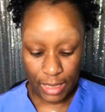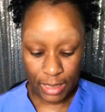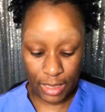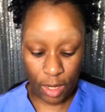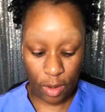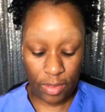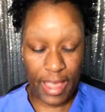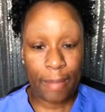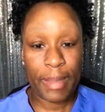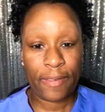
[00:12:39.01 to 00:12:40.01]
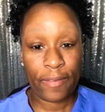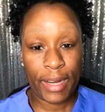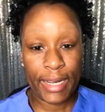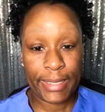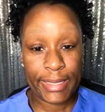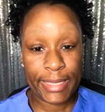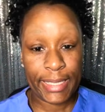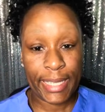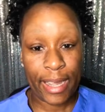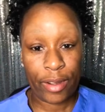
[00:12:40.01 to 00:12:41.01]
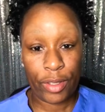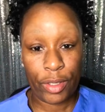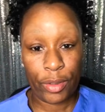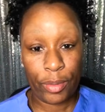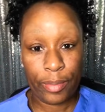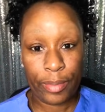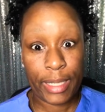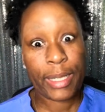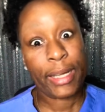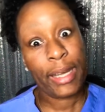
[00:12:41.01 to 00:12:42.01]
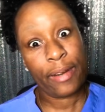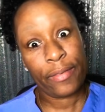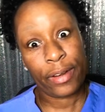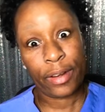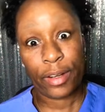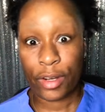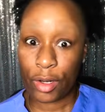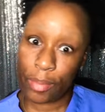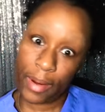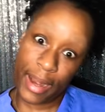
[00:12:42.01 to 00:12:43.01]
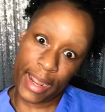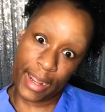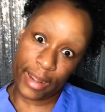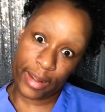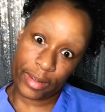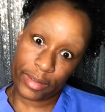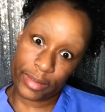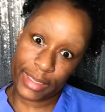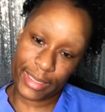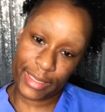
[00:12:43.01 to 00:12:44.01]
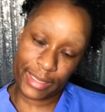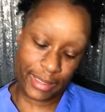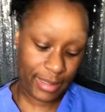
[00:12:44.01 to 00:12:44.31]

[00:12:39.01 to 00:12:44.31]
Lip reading: So that, my friends, is how you cover your brows.